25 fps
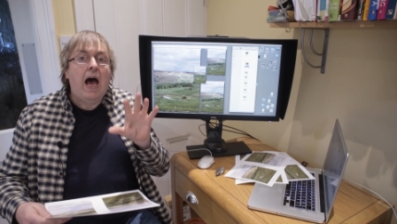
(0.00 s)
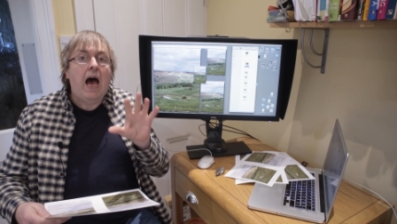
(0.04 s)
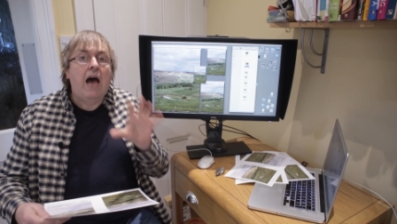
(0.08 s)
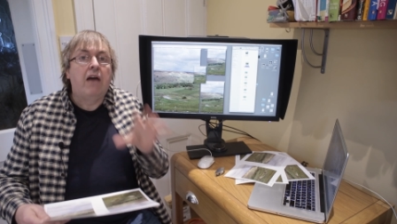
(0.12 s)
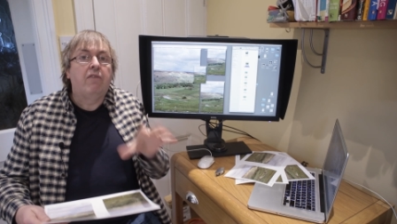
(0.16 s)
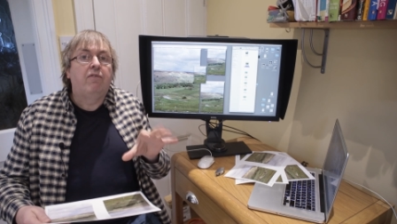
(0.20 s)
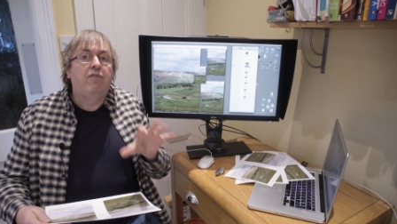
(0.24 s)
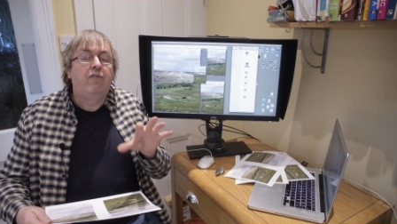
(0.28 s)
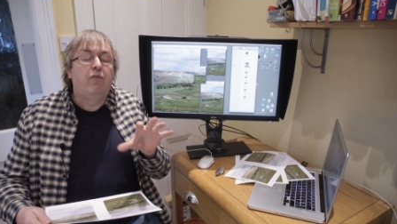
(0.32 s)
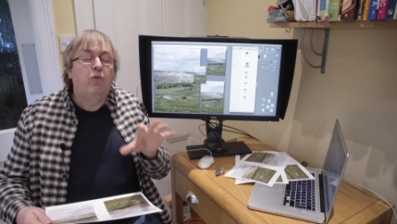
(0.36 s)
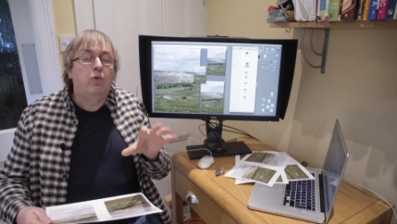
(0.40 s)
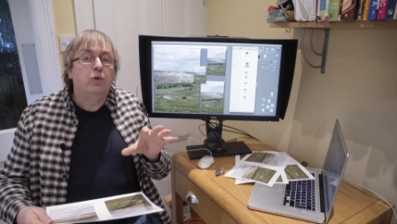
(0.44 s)

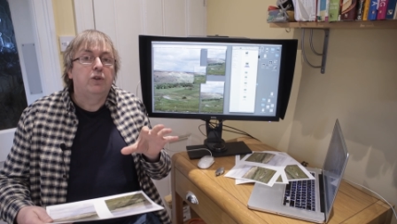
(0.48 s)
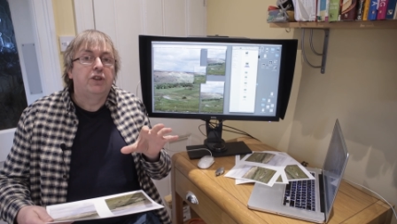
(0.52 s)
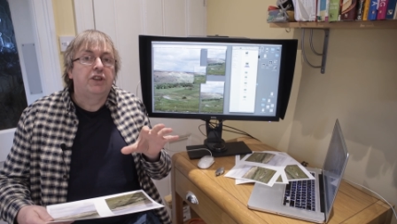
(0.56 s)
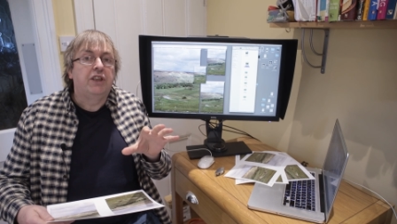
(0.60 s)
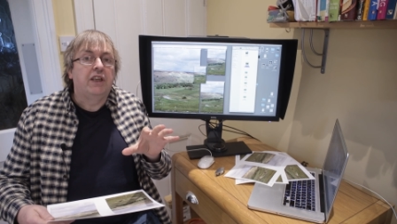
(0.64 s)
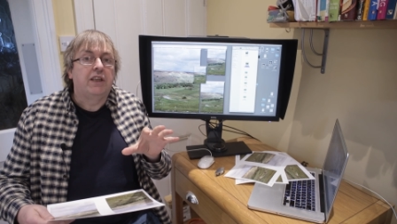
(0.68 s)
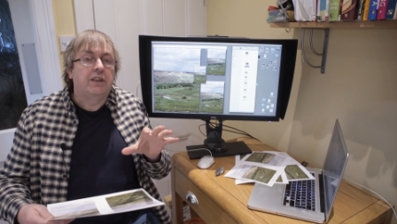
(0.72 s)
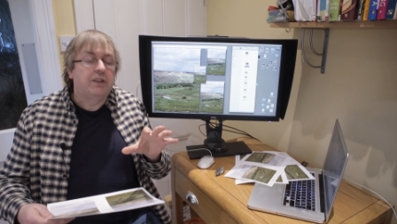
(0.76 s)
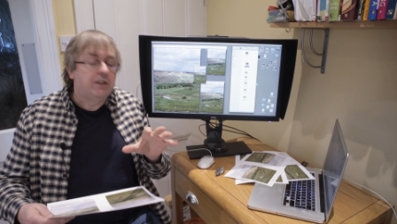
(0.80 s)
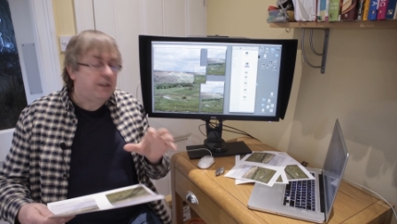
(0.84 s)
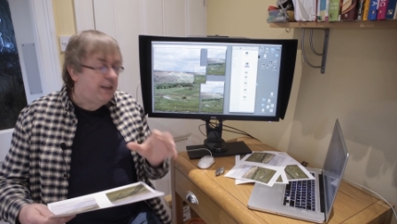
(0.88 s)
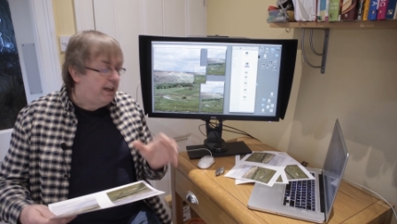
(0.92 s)
and
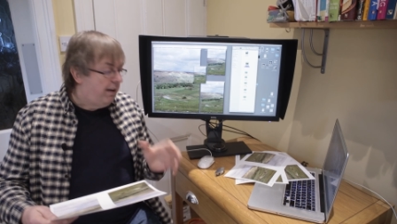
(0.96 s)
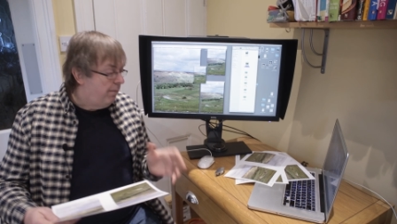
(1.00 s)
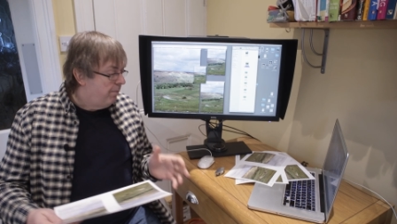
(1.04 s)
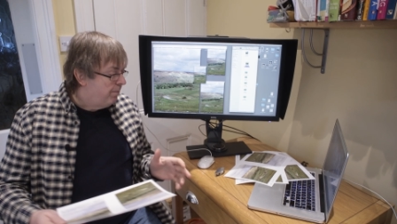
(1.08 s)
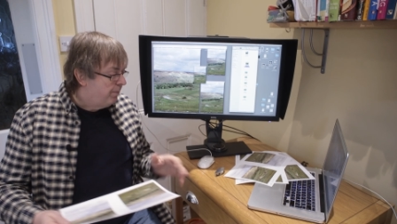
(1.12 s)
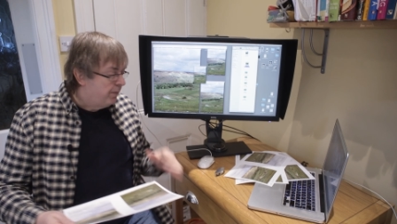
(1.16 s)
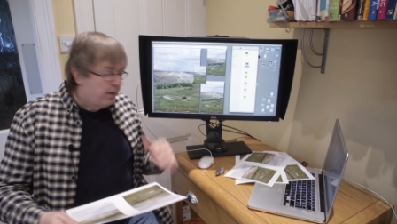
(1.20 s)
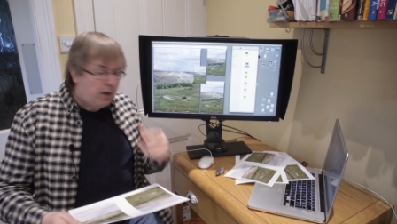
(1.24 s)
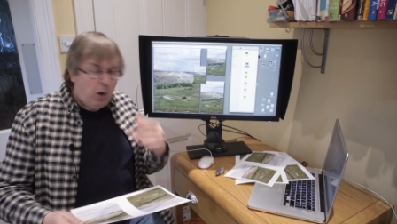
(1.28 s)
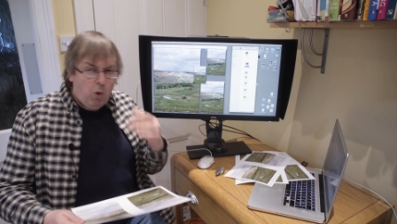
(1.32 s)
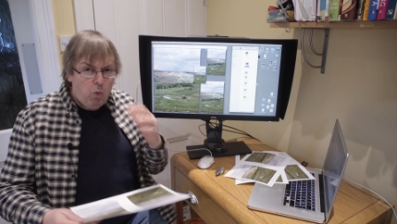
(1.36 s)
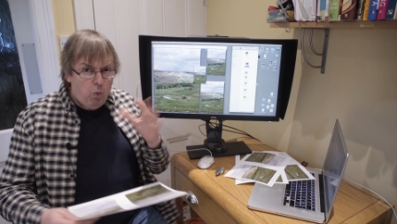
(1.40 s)
460.
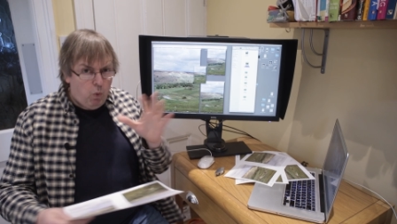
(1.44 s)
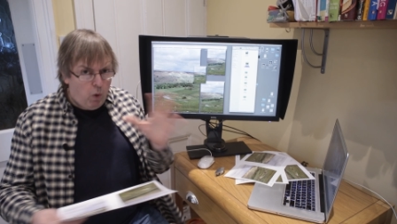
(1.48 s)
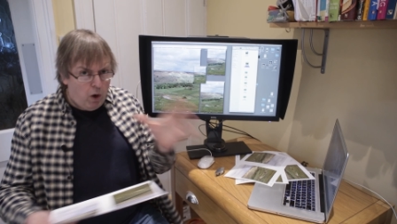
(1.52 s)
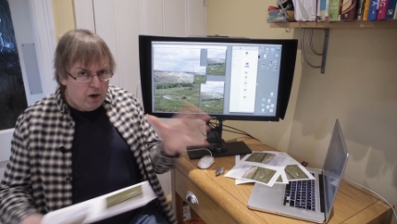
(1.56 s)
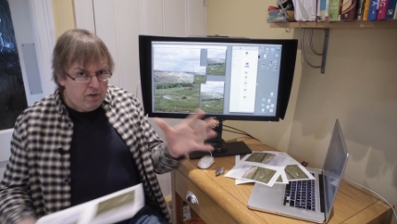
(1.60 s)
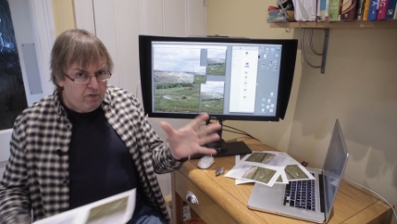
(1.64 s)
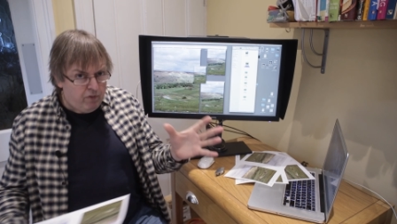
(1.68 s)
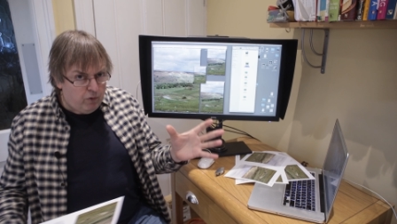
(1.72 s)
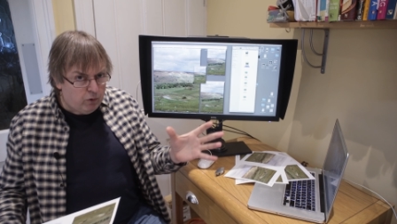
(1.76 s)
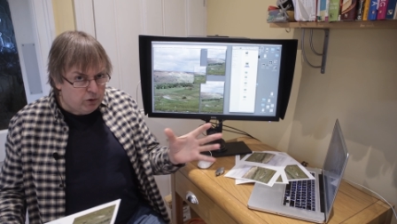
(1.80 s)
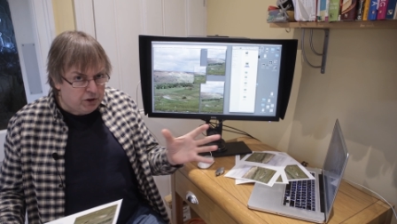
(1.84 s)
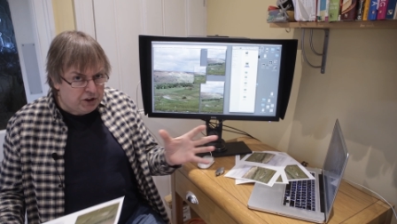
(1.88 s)

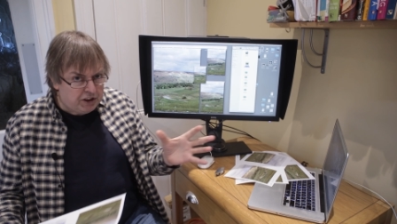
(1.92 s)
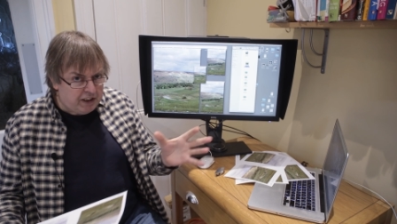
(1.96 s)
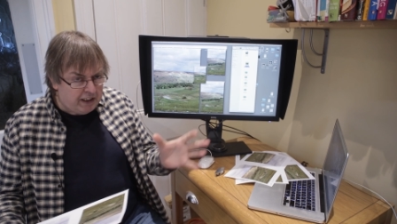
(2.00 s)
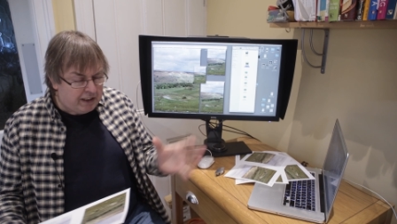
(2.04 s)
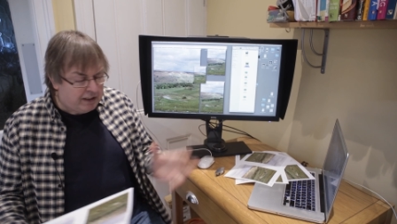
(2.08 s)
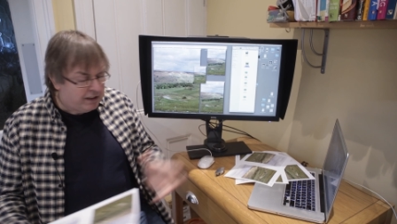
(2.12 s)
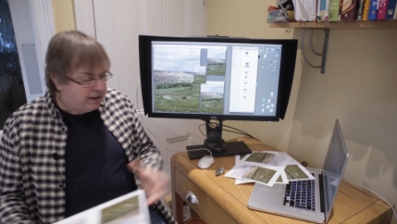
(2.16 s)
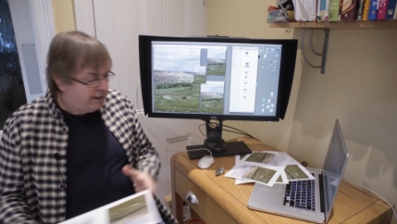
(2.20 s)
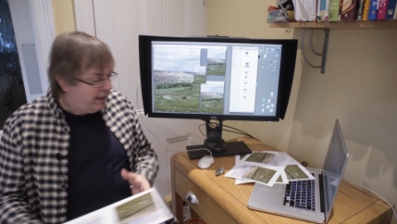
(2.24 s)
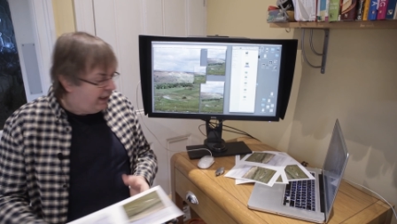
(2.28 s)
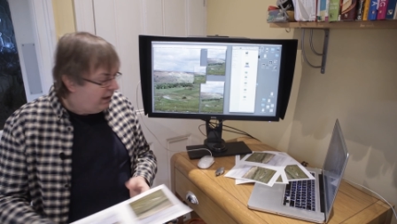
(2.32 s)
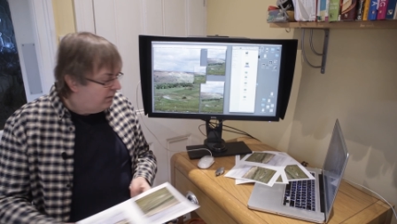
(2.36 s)
Why
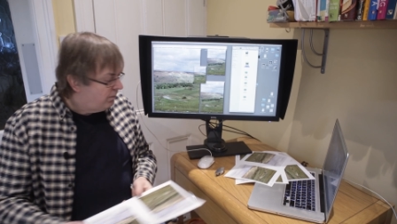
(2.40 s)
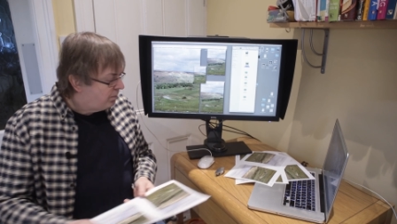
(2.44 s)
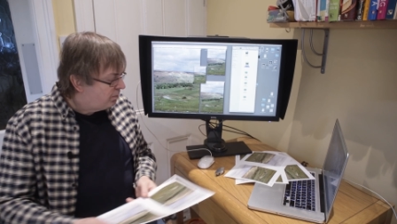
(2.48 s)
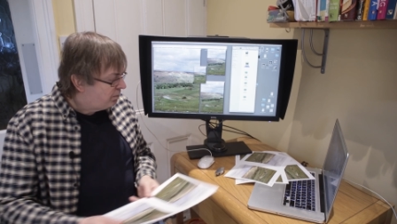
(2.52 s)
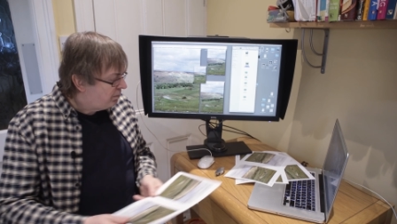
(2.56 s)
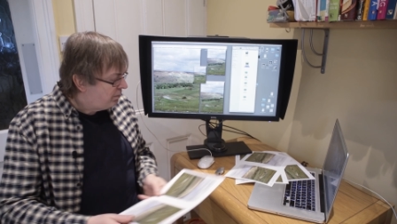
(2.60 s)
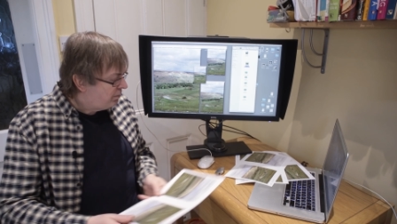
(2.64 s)
460?